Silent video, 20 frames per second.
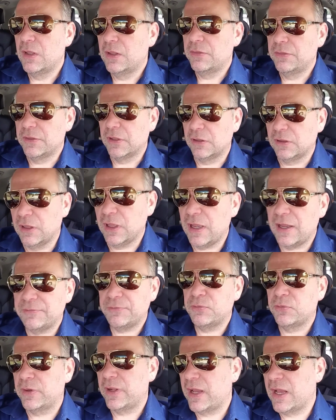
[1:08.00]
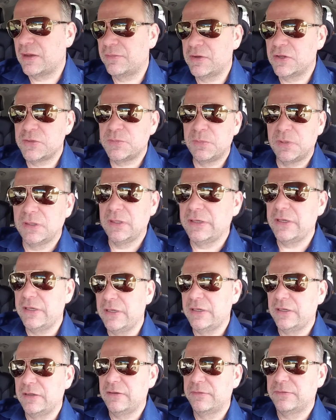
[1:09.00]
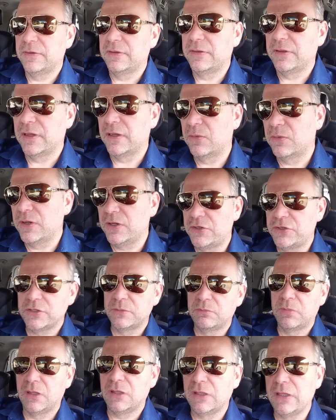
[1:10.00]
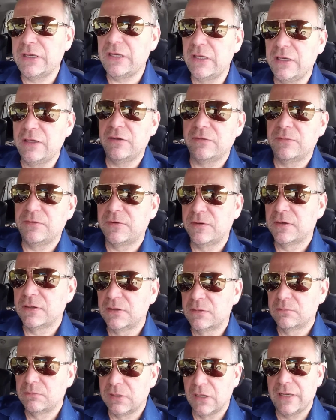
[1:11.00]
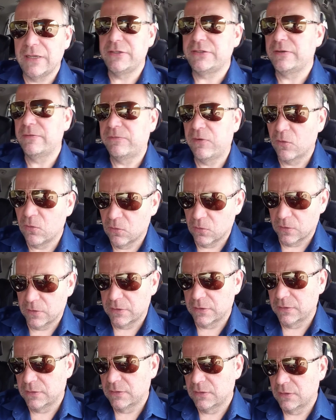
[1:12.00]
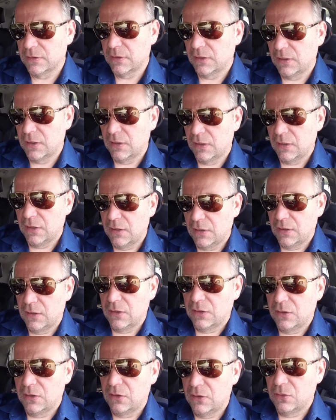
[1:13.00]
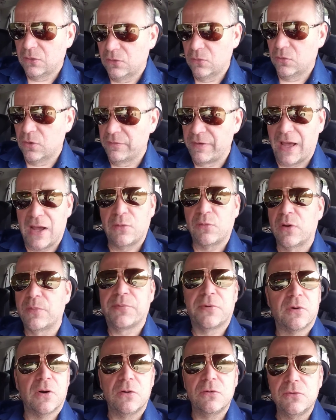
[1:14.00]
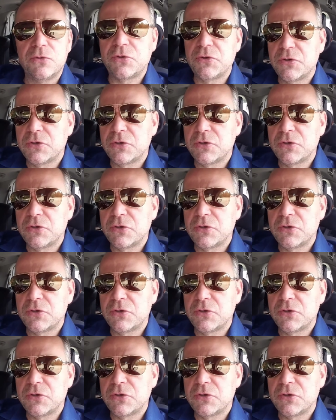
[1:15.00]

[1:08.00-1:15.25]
The left would have us believe that we should believe Blasey Ford without reproach.